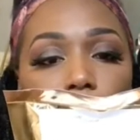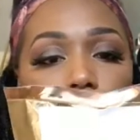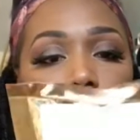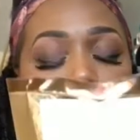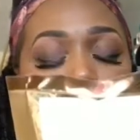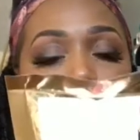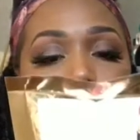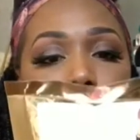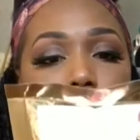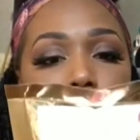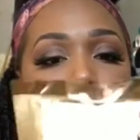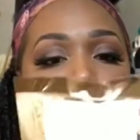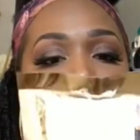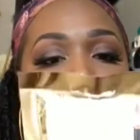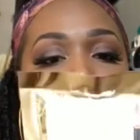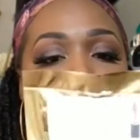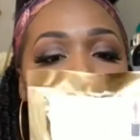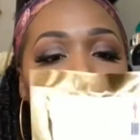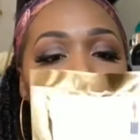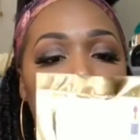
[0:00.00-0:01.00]
I got 3 of
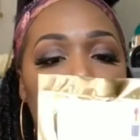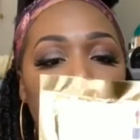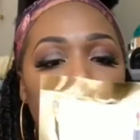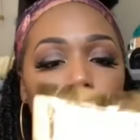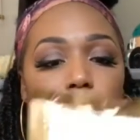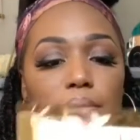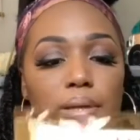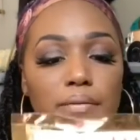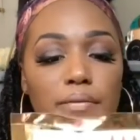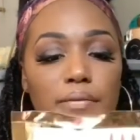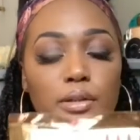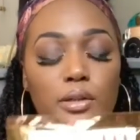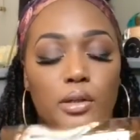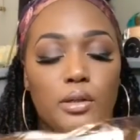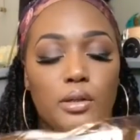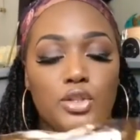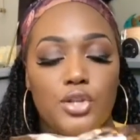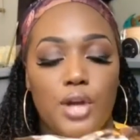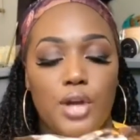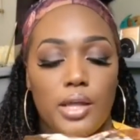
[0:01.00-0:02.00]
those. I am
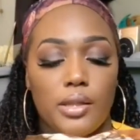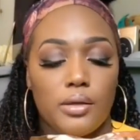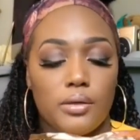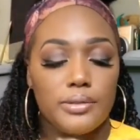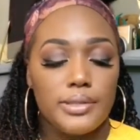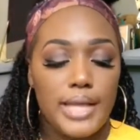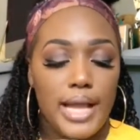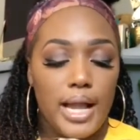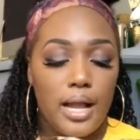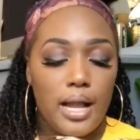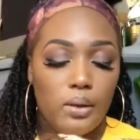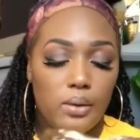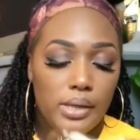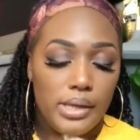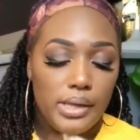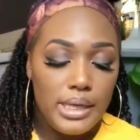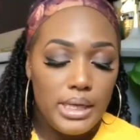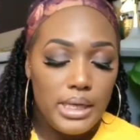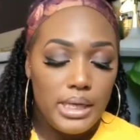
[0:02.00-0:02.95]
definitely going to try those out.